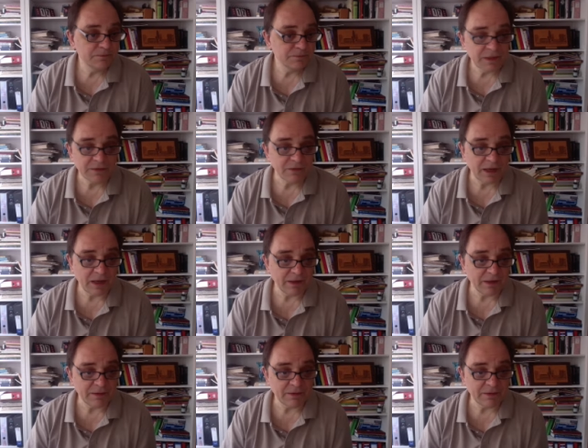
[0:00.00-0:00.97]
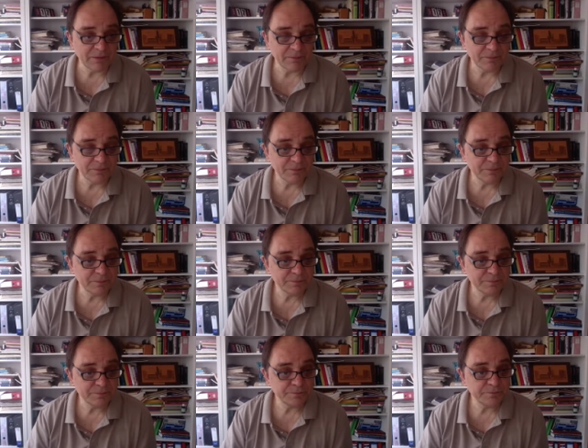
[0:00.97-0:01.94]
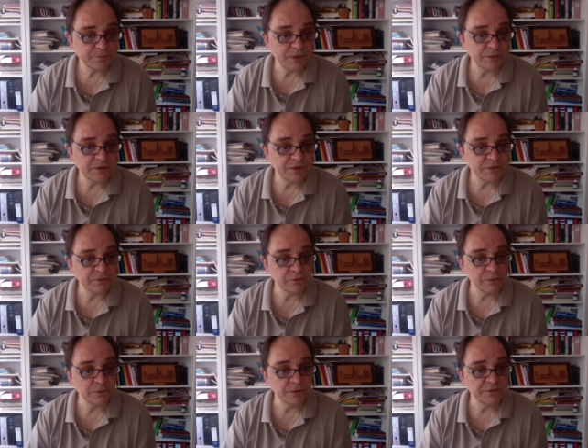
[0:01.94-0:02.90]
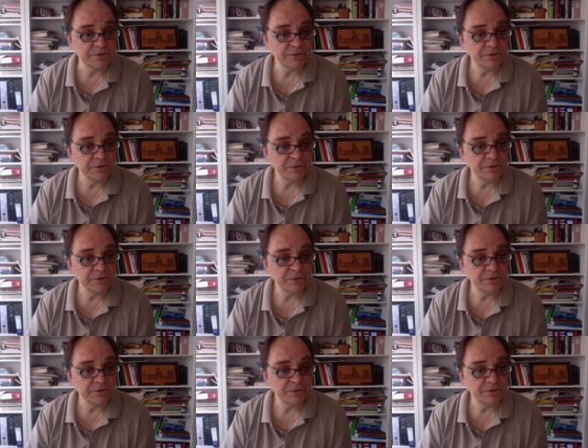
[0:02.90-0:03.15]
I don't know. maybe just rumors.